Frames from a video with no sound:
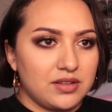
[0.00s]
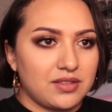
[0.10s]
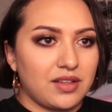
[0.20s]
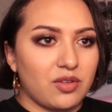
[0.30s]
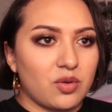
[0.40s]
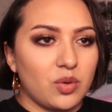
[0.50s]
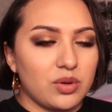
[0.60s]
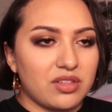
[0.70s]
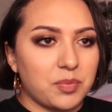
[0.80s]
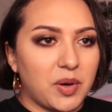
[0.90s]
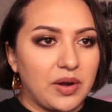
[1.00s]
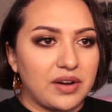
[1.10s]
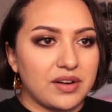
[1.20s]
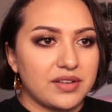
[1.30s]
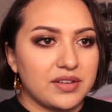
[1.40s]
It's like the coolest
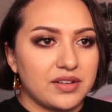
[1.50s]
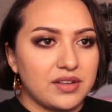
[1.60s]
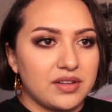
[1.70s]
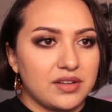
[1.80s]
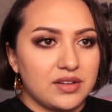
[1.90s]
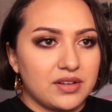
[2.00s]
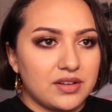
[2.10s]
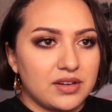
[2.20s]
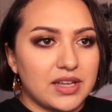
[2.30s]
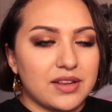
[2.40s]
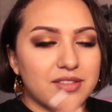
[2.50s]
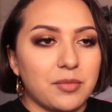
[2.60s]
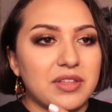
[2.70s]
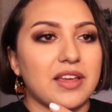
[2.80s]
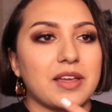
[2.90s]
part. Again,
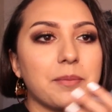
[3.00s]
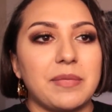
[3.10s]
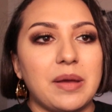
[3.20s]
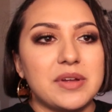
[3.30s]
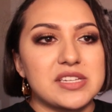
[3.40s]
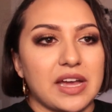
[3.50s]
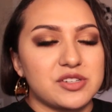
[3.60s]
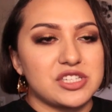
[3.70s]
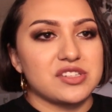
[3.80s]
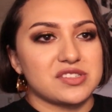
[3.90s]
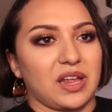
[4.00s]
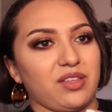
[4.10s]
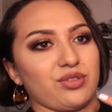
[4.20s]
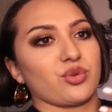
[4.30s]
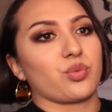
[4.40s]
something's like Kamama Tao, she just like
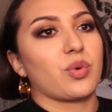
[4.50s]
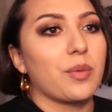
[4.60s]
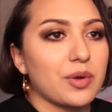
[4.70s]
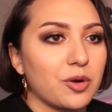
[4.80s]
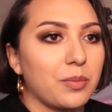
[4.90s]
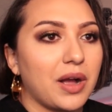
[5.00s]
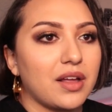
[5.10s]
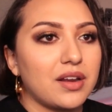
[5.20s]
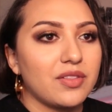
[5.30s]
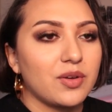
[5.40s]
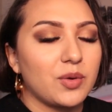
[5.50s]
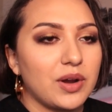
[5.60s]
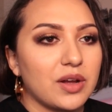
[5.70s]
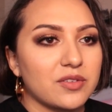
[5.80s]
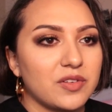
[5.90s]
is throwing her body and the
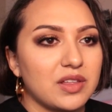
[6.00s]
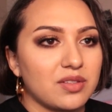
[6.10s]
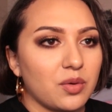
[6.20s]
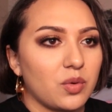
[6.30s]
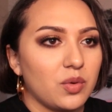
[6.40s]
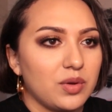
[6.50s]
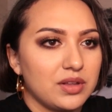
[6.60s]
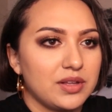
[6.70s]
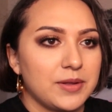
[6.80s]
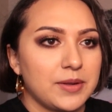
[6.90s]
choreography is so cool.